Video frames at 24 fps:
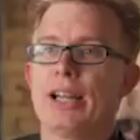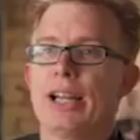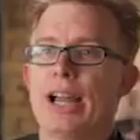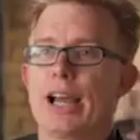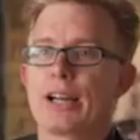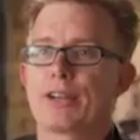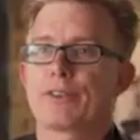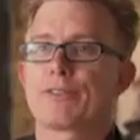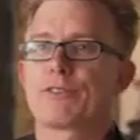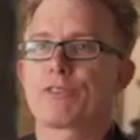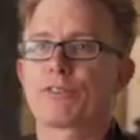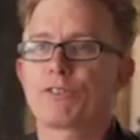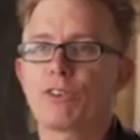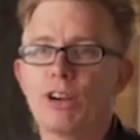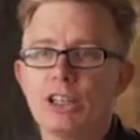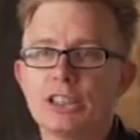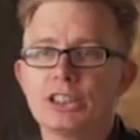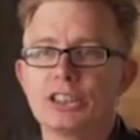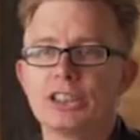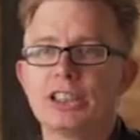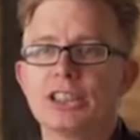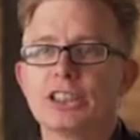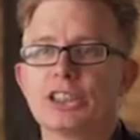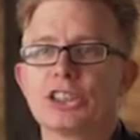and
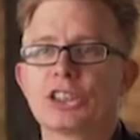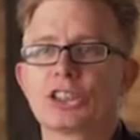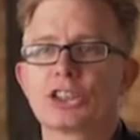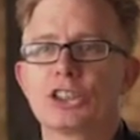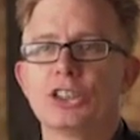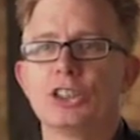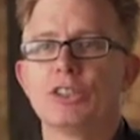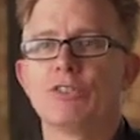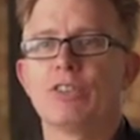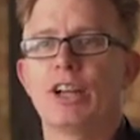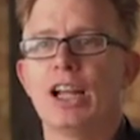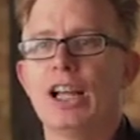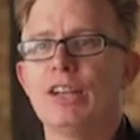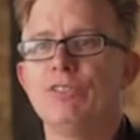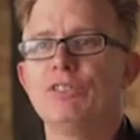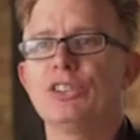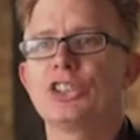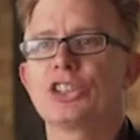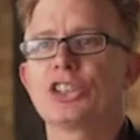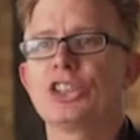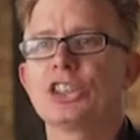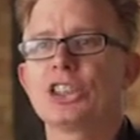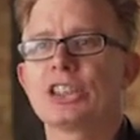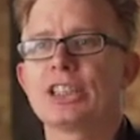affronting the city of
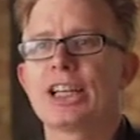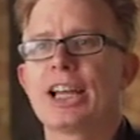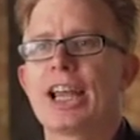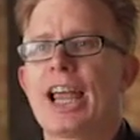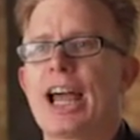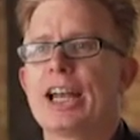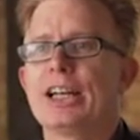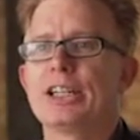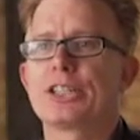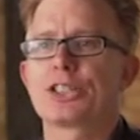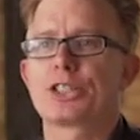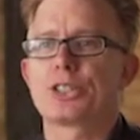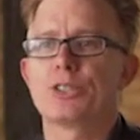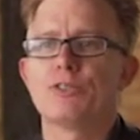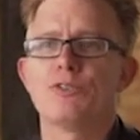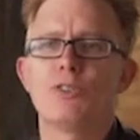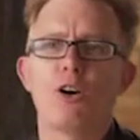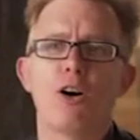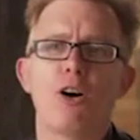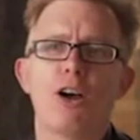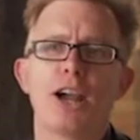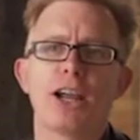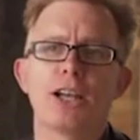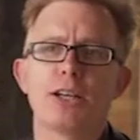Ephesus and its
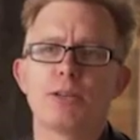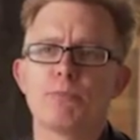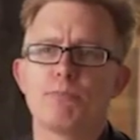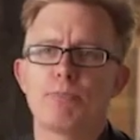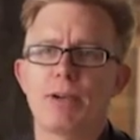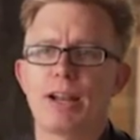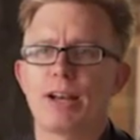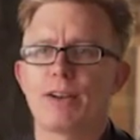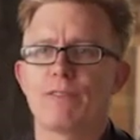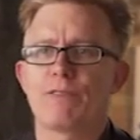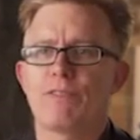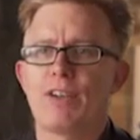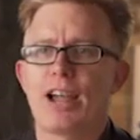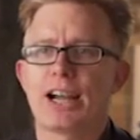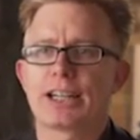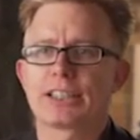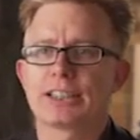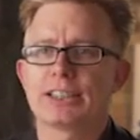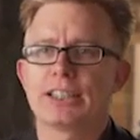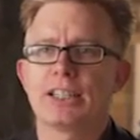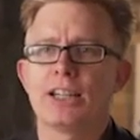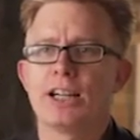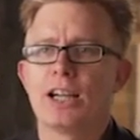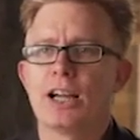divine
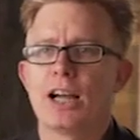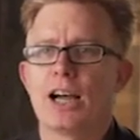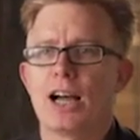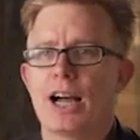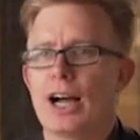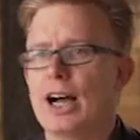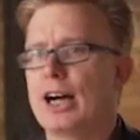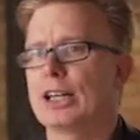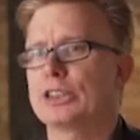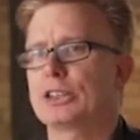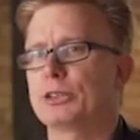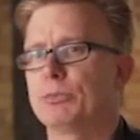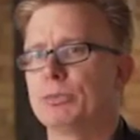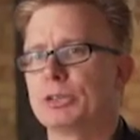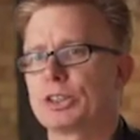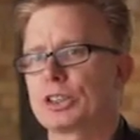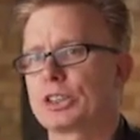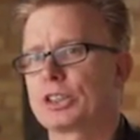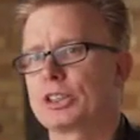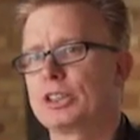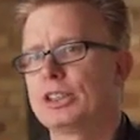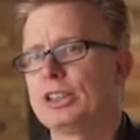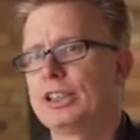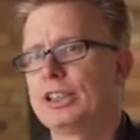benefactor, Artemis.